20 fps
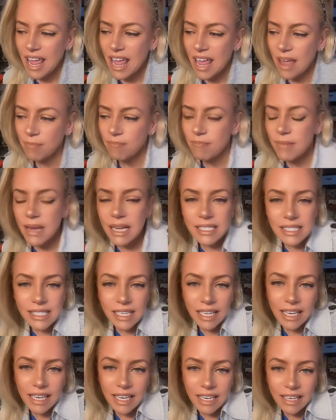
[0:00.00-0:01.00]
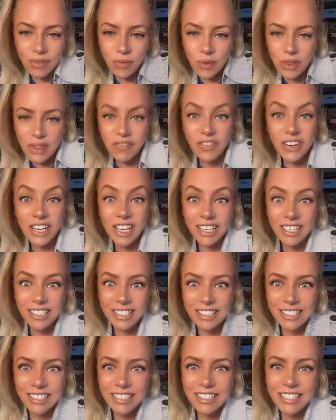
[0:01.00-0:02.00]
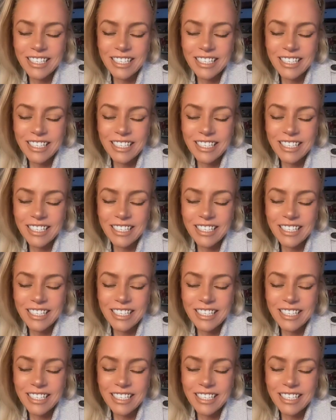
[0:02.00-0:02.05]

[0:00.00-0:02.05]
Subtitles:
and mixing it in with the vanilla.